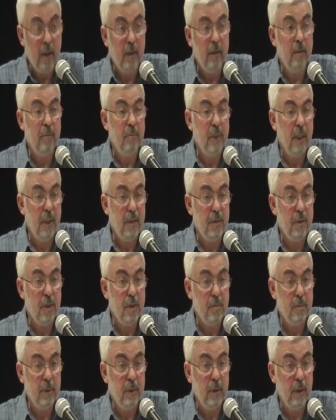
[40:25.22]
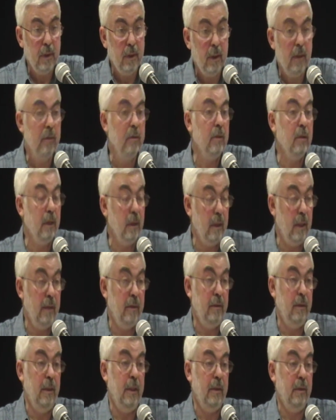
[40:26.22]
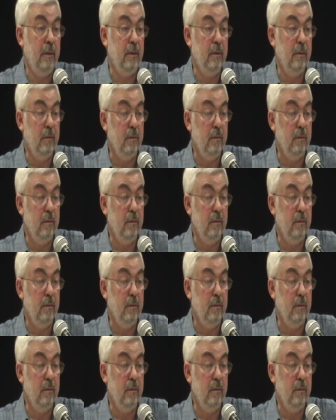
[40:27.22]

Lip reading: In my judgment, and then at